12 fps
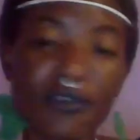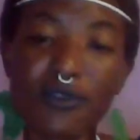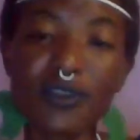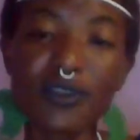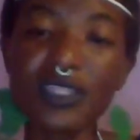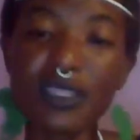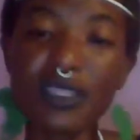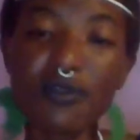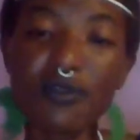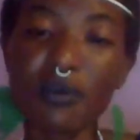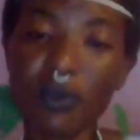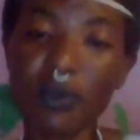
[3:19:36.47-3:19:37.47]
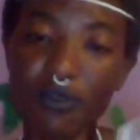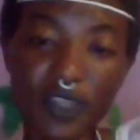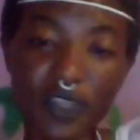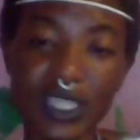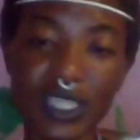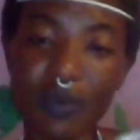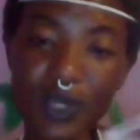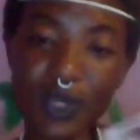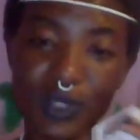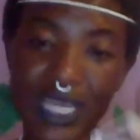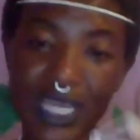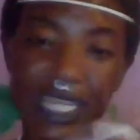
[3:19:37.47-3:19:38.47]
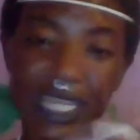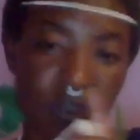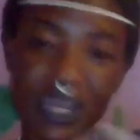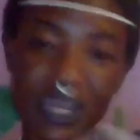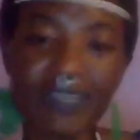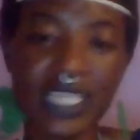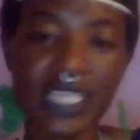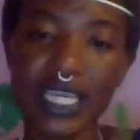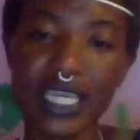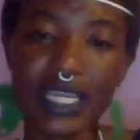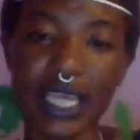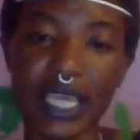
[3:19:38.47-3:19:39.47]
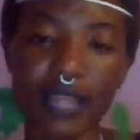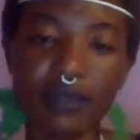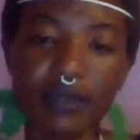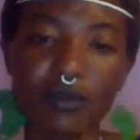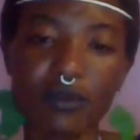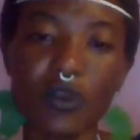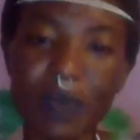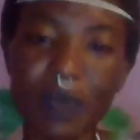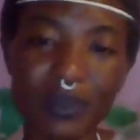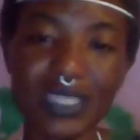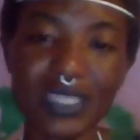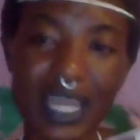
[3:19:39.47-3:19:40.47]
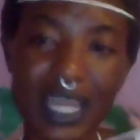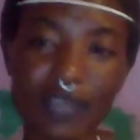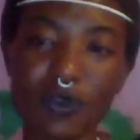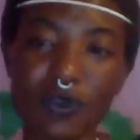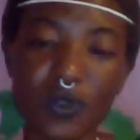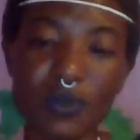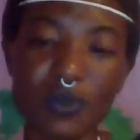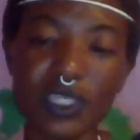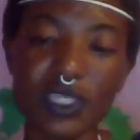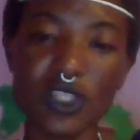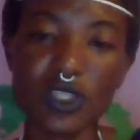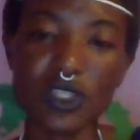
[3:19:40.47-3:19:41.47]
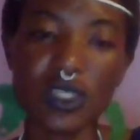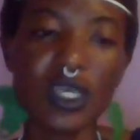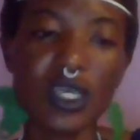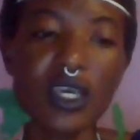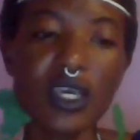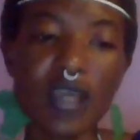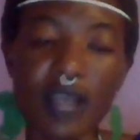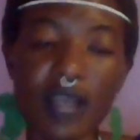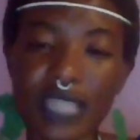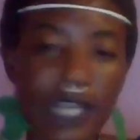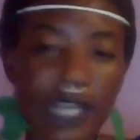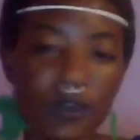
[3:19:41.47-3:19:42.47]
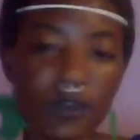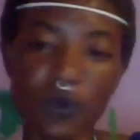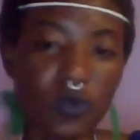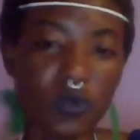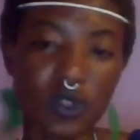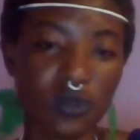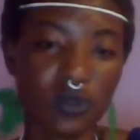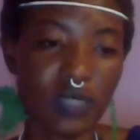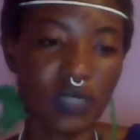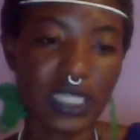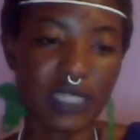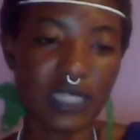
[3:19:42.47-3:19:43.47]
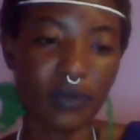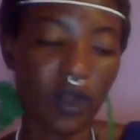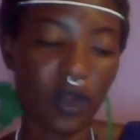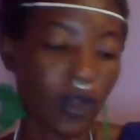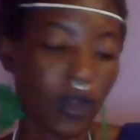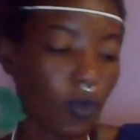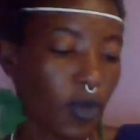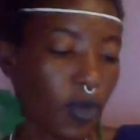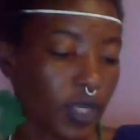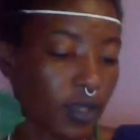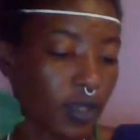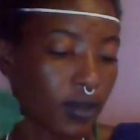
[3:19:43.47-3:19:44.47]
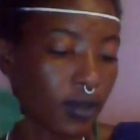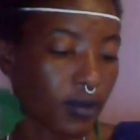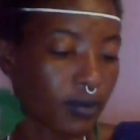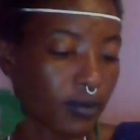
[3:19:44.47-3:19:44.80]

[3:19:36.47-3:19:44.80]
If you feel sick from the first time when you take it, don't ever take it again. Your baby's telling you, those are messages telling you it doesn't belong in your body.